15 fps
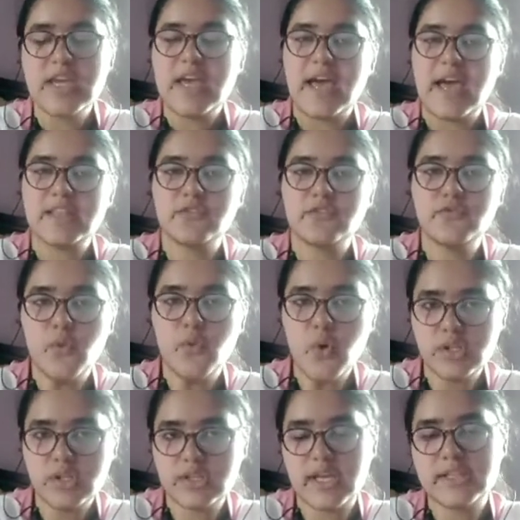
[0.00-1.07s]
And the
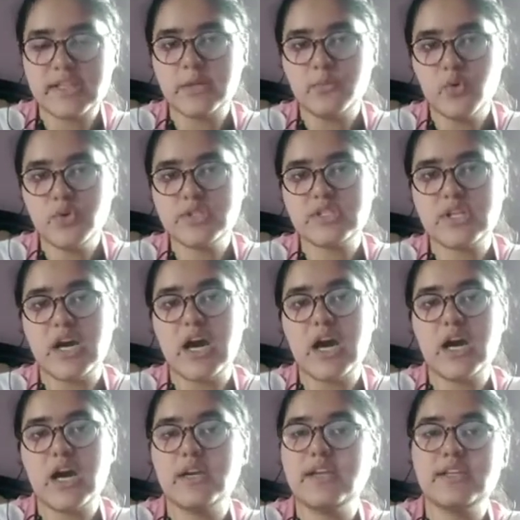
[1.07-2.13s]
fourth and the most,
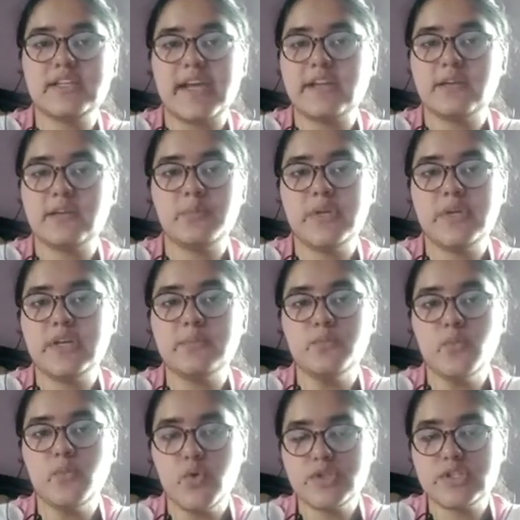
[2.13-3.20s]
it can be a
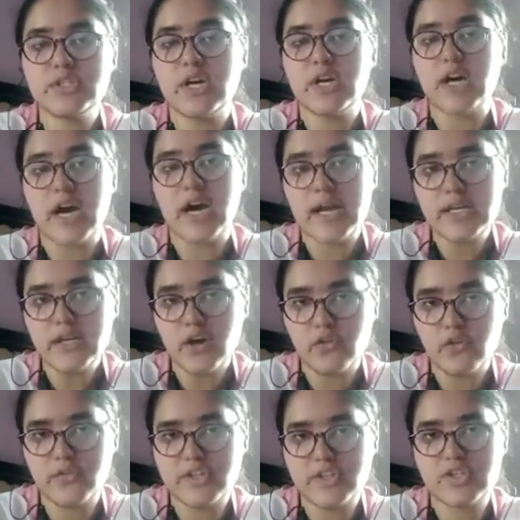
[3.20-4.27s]
most
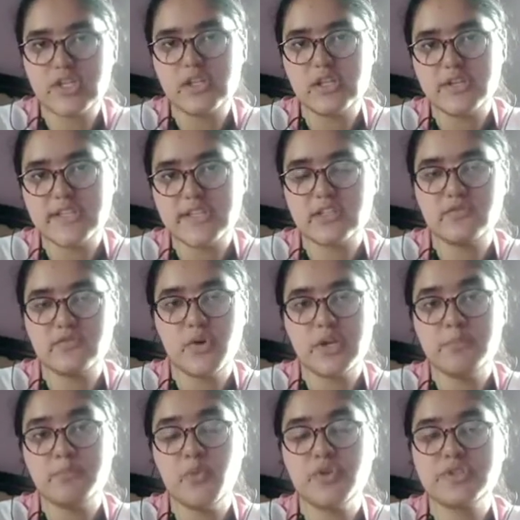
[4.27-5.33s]
unofficial reason for
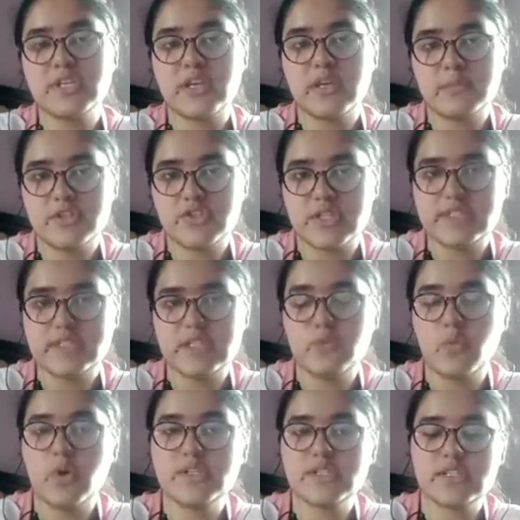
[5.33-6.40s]
imposing emergency
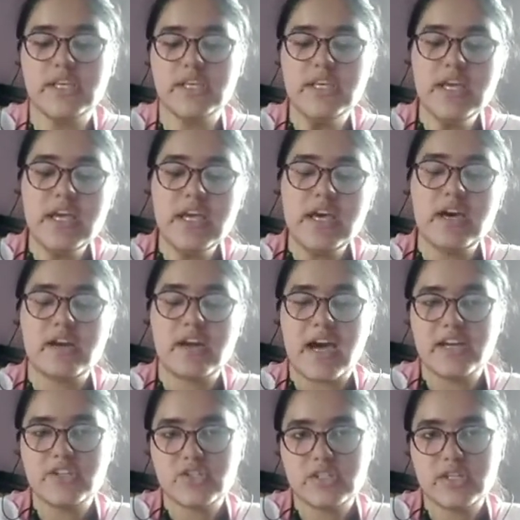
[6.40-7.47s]
was the
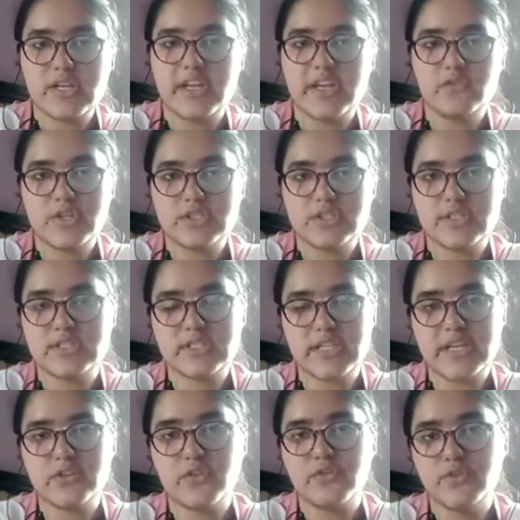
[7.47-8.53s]
Raj Narayan versus
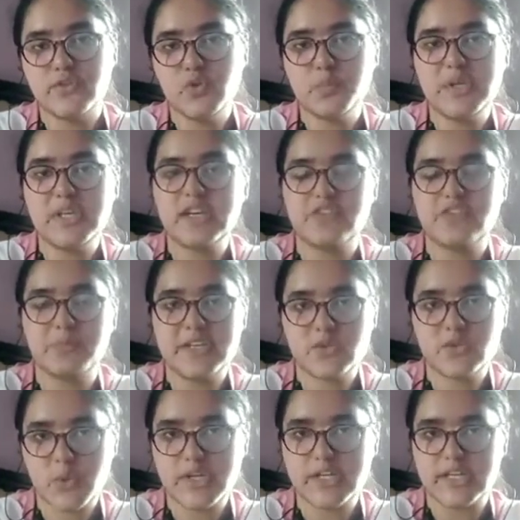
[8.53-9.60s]
state of UP government
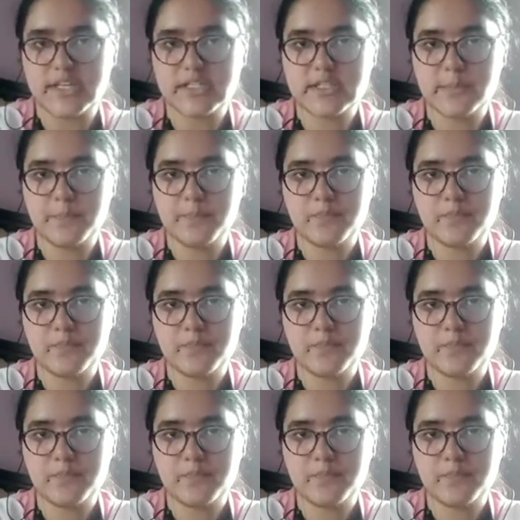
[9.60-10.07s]
verdict.